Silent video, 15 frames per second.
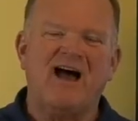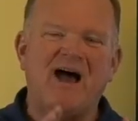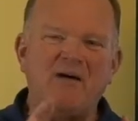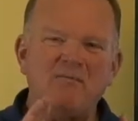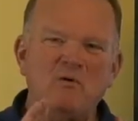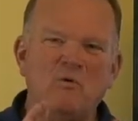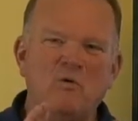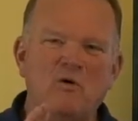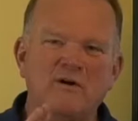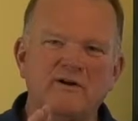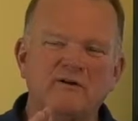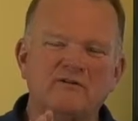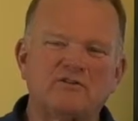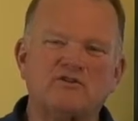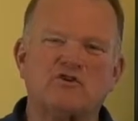I'm the one
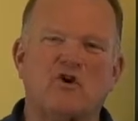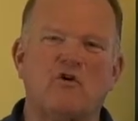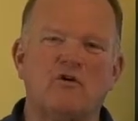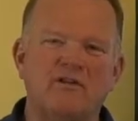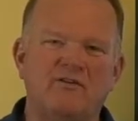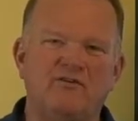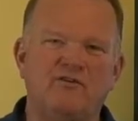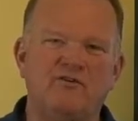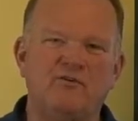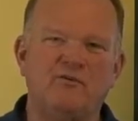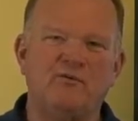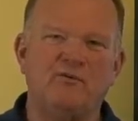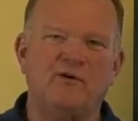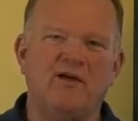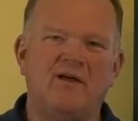who started
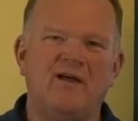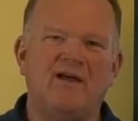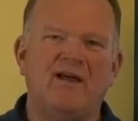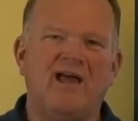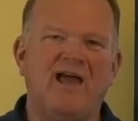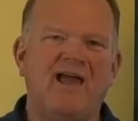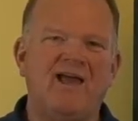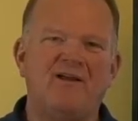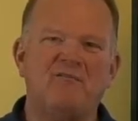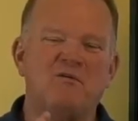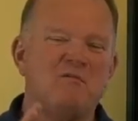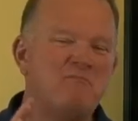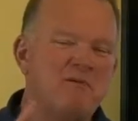you and